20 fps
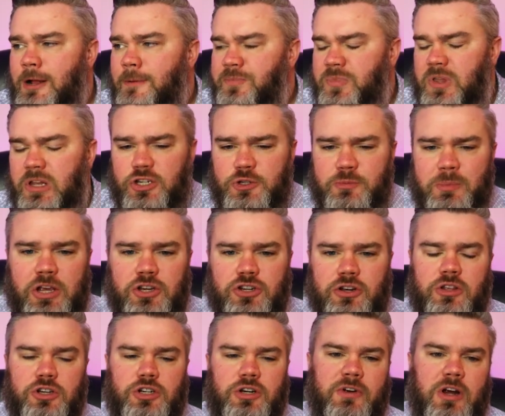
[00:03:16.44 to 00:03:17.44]
And just make sure
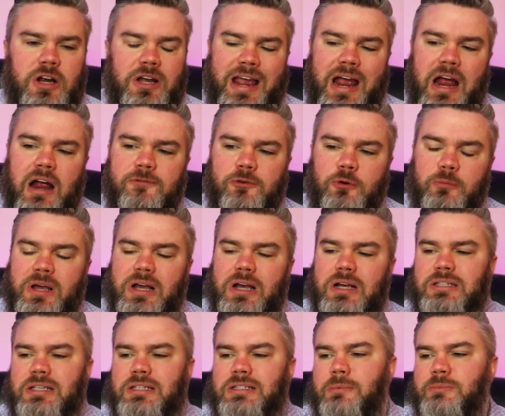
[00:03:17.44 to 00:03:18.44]
that you're very careful because
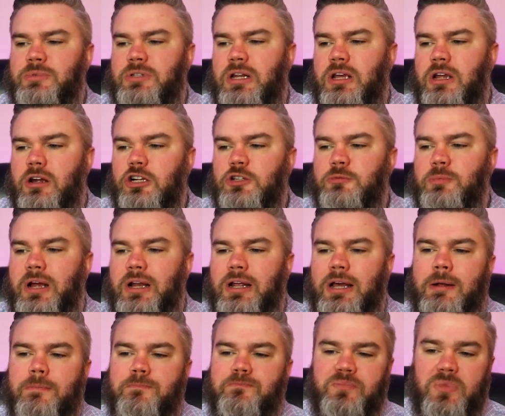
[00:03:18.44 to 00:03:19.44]
as I'm sitting here explaining
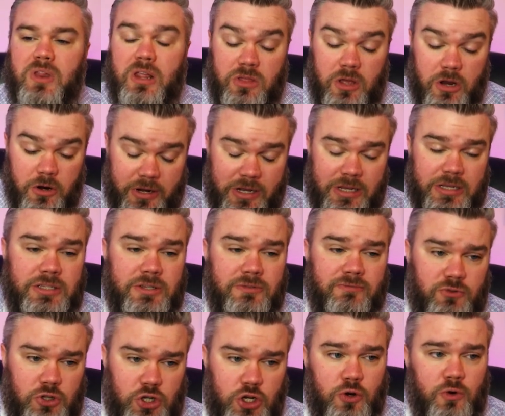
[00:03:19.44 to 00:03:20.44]
it, there is
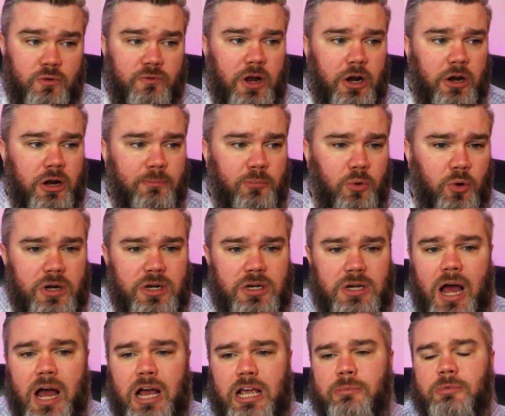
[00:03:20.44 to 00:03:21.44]
two very important
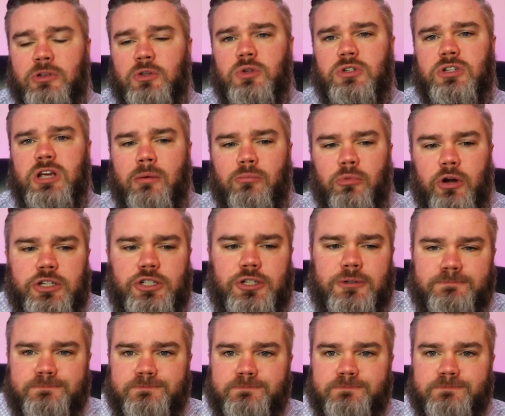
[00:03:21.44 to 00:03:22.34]
documents. What you got, Bridge?